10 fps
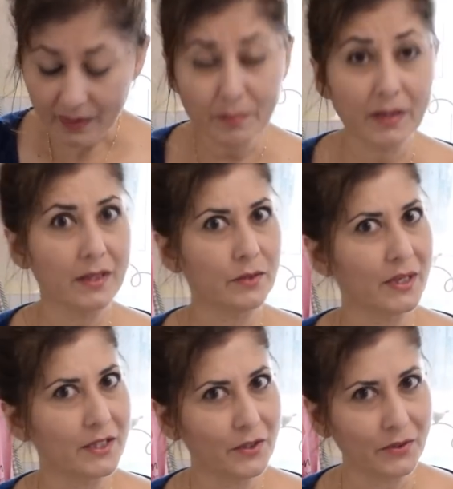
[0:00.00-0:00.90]
but these
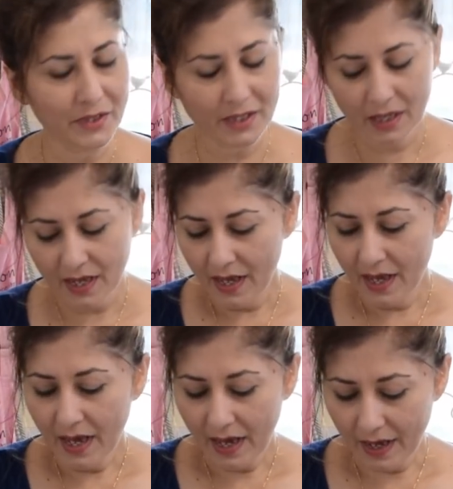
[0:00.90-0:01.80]
ones don't.
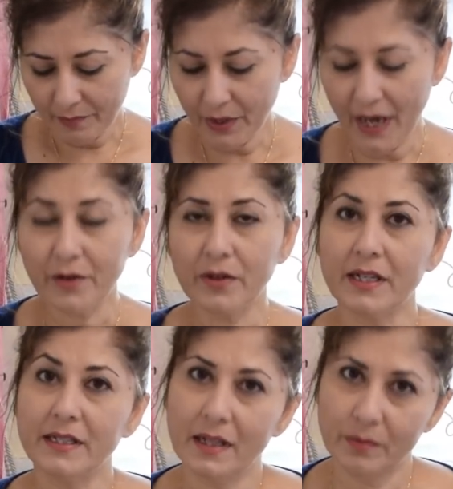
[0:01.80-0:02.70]
Um, you, and you
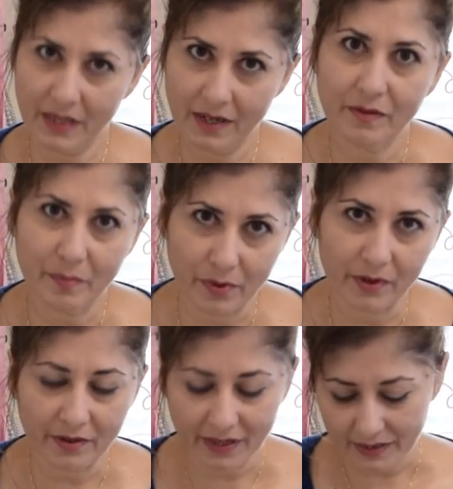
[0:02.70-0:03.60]
can tell we love our
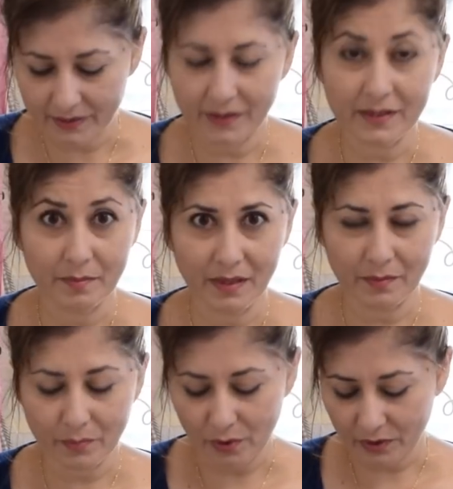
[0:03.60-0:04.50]
prawn crackers. It's a
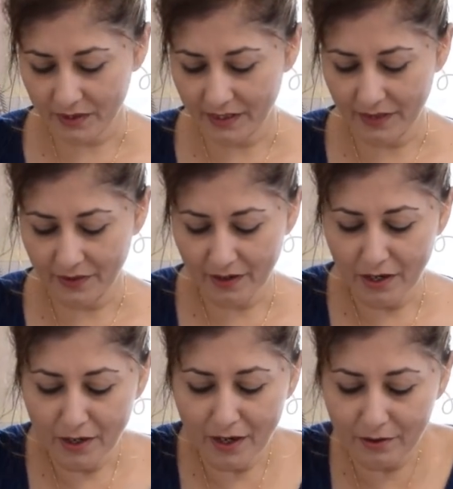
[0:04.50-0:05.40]
big box, and there are
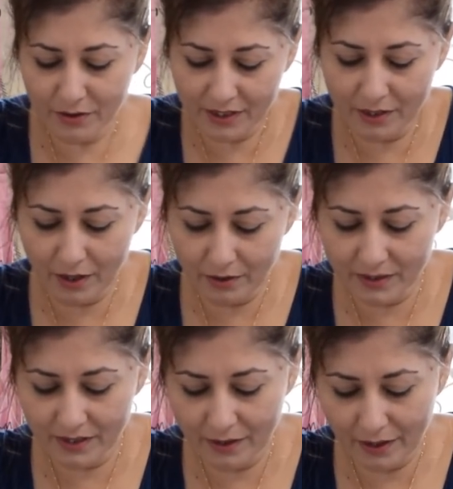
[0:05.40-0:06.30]
loads and
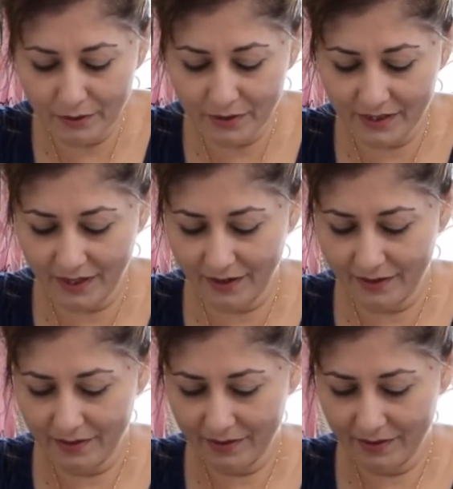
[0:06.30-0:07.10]
loads and loads here